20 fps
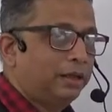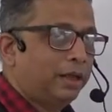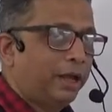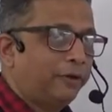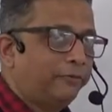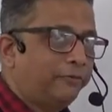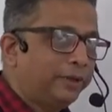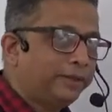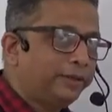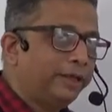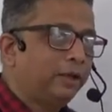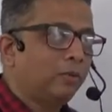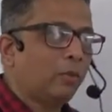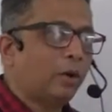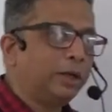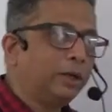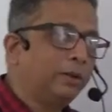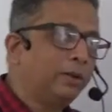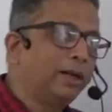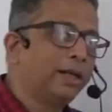Everything,
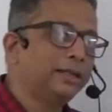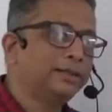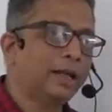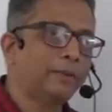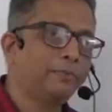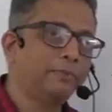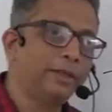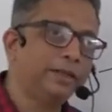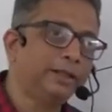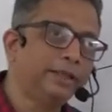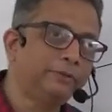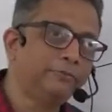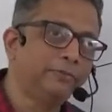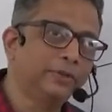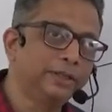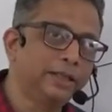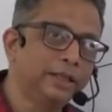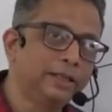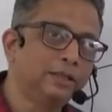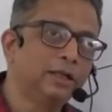whatever is happening in
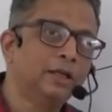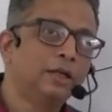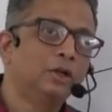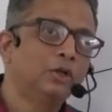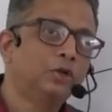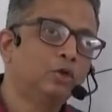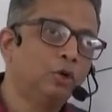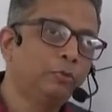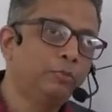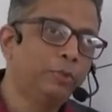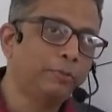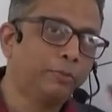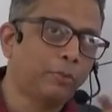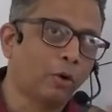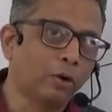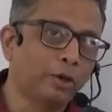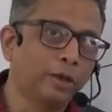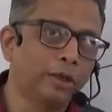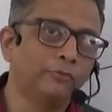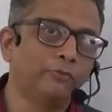physics, should be
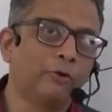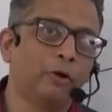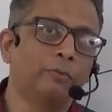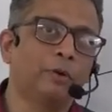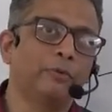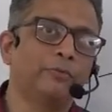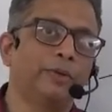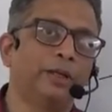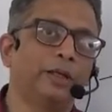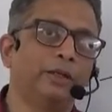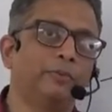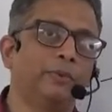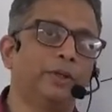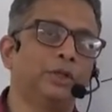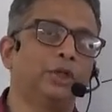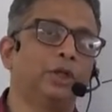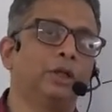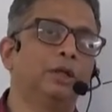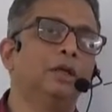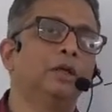brought in form of an
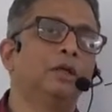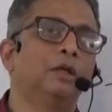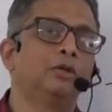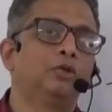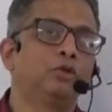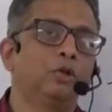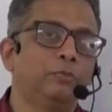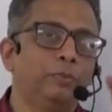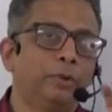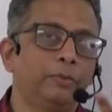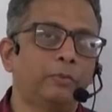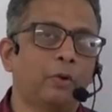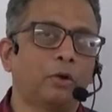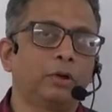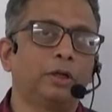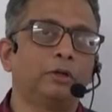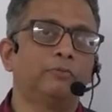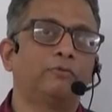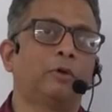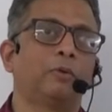equation, should be
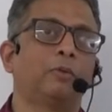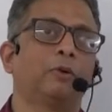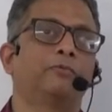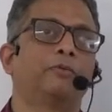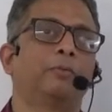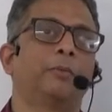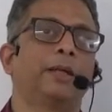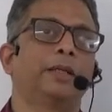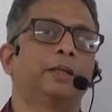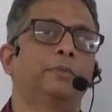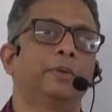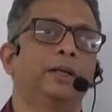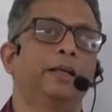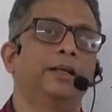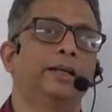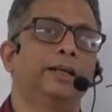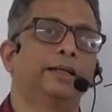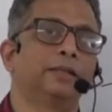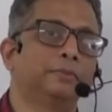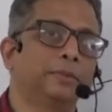brought in form of
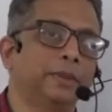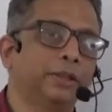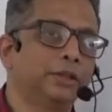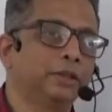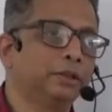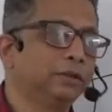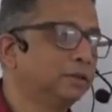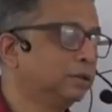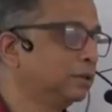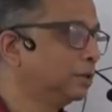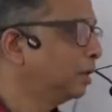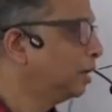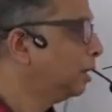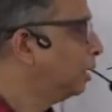mathematical expressions.